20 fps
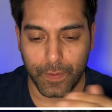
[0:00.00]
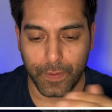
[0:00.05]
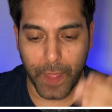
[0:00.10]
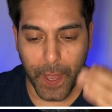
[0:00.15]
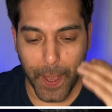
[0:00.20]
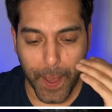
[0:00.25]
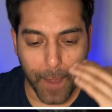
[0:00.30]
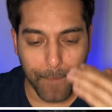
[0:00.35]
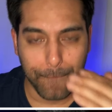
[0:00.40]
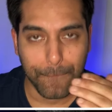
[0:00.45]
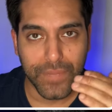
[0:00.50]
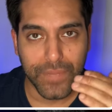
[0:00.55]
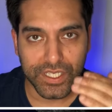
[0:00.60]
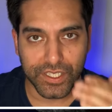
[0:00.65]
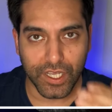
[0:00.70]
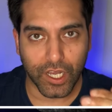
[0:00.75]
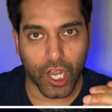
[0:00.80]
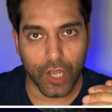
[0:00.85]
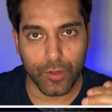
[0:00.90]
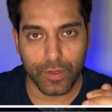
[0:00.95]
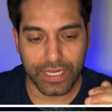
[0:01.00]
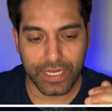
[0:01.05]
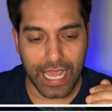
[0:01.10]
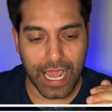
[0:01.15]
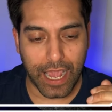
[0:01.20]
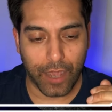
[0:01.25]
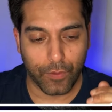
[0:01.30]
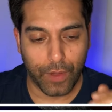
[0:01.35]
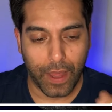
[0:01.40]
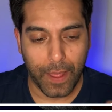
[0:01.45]
The numbers are going
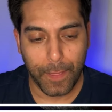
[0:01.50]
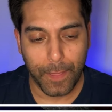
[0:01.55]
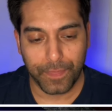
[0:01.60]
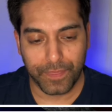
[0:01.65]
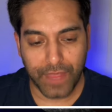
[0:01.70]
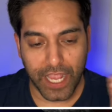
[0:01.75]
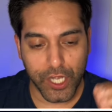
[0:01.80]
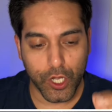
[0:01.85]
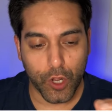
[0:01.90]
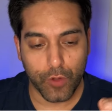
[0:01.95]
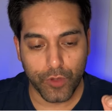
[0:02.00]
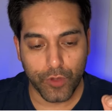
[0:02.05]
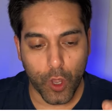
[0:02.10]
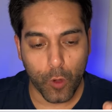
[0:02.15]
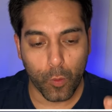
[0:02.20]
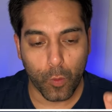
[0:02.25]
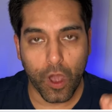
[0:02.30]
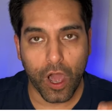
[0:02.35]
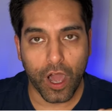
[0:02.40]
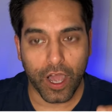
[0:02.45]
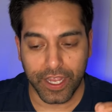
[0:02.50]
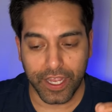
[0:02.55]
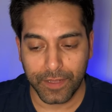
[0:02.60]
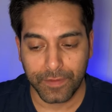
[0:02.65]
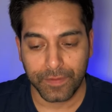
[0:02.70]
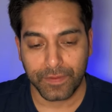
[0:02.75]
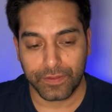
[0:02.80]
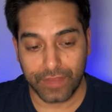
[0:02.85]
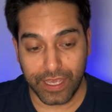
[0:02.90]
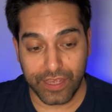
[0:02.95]
down. They don't know why.
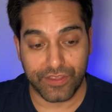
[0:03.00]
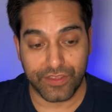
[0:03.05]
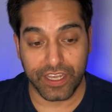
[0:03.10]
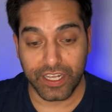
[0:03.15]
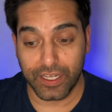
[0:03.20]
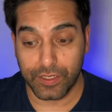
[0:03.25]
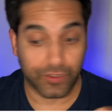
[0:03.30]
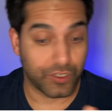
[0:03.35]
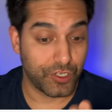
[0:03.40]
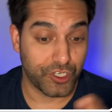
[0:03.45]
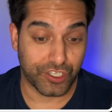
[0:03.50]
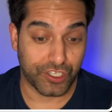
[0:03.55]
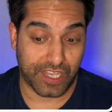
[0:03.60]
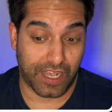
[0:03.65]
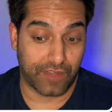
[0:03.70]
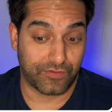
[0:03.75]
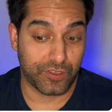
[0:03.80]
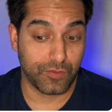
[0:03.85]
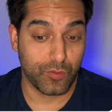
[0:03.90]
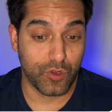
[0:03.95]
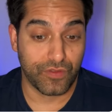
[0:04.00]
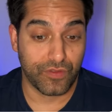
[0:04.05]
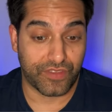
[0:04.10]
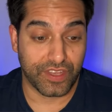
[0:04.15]
They think you just have to move